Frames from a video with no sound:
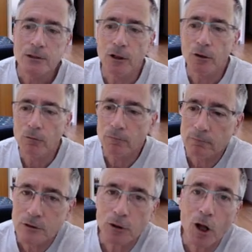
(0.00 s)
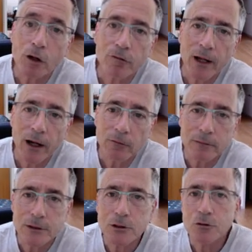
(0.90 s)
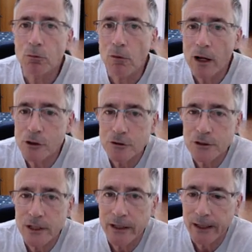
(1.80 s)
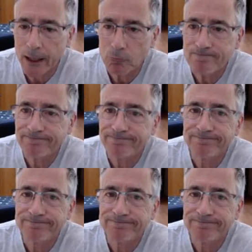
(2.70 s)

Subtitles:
So long for now. This is Roger signing out.